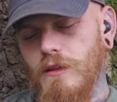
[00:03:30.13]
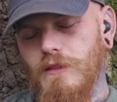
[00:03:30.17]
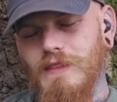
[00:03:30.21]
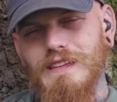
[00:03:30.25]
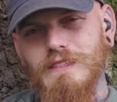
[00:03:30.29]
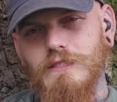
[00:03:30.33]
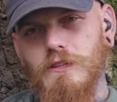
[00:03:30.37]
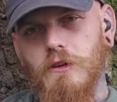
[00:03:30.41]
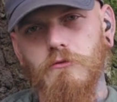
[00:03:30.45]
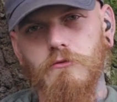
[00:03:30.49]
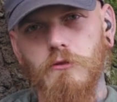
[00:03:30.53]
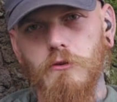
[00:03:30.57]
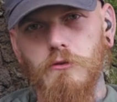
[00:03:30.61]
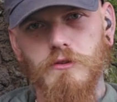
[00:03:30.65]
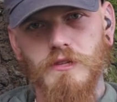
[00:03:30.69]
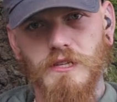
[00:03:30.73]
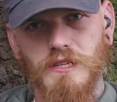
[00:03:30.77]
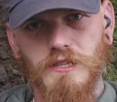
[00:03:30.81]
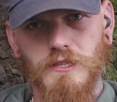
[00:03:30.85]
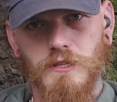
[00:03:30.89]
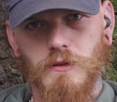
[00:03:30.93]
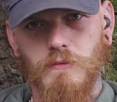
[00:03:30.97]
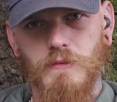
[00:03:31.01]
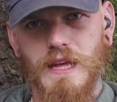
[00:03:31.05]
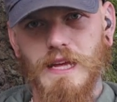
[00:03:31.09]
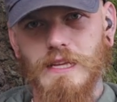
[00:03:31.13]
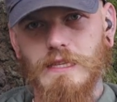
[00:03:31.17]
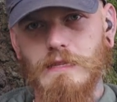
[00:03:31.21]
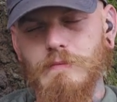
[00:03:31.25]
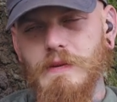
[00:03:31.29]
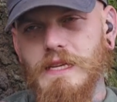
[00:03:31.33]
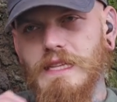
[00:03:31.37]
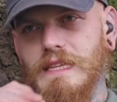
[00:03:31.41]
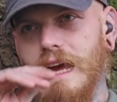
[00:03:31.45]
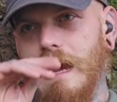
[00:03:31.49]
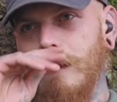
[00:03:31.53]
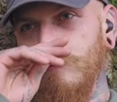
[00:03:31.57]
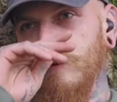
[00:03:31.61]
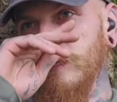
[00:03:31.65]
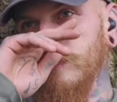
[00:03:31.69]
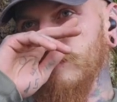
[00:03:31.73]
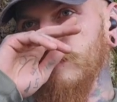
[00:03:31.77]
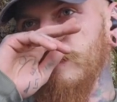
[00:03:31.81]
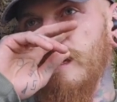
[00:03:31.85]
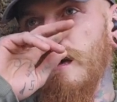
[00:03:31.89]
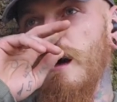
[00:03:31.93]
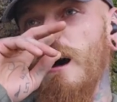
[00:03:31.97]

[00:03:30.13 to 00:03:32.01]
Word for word: There's no root system there to be damaged.